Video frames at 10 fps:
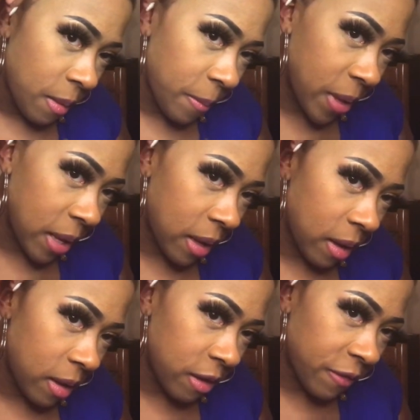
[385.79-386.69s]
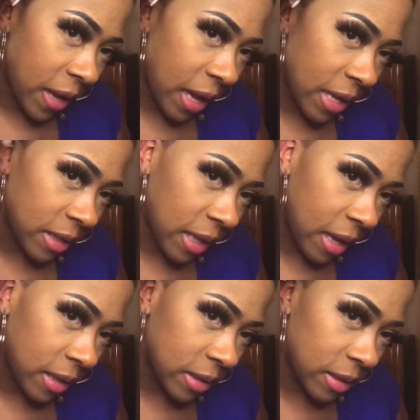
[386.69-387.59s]
But if I got
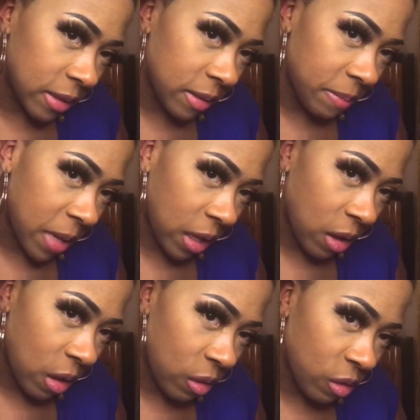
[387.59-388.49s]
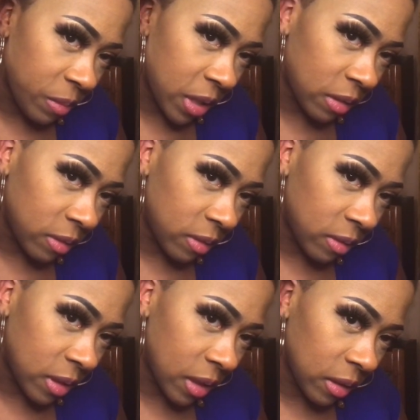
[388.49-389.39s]
like my comb and
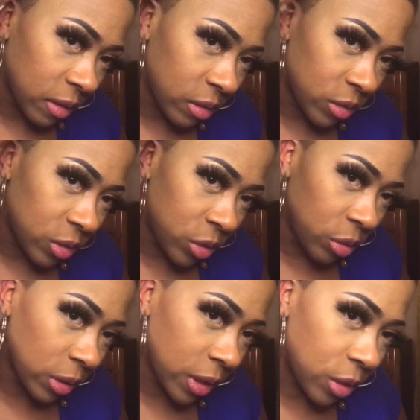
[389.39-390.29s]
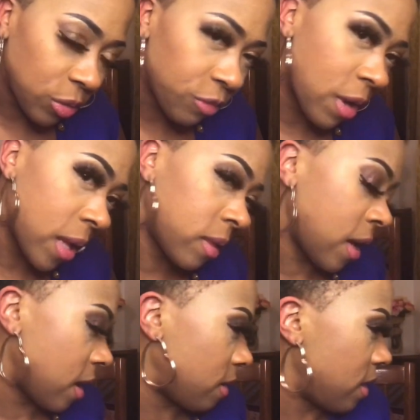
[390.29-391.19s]
did a little doodly doop right there,